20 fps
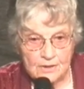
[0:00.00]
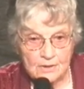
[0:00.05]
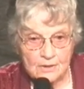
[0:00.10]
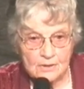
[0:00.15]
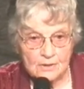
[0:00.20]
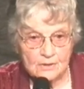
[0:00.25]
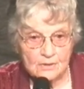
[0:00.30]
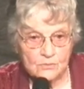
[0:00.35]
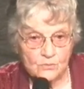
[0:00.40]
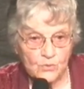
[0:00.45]

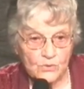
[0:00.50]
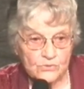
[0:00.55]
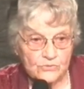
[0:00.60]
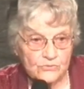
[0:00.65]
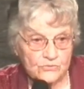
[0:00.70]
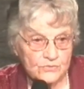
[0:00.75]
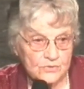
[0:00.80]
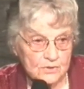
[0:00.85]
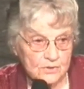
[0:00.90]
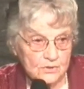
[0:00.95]
was the
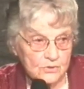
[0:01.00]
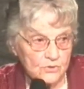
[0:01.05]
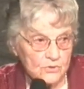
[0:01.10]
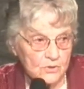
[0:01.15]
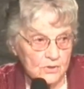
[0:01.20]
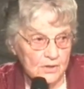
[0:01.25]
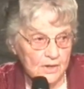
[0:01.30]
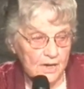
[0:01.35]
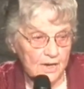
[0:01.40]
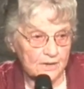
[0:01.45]
cook
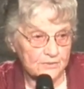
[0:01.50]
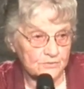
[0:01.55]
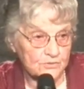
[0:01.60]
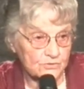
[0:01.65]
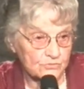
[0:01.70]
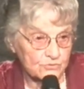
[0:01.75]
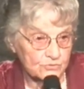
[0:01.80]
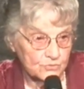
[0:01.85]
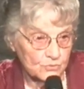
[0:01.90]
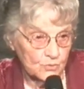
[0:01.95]
at the
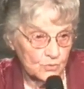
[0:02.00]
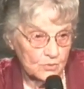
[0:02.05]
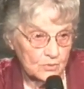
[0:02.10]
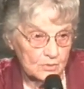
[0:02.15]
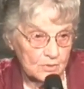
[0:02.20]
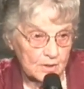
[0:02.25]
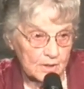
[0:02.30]
school, and